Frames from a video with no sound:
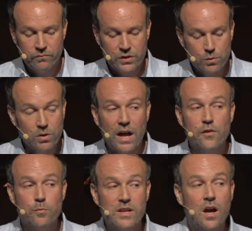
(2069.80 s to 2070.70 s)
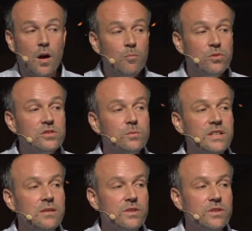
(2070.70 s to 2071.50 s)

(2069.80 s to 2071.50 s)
You will either be humbled when he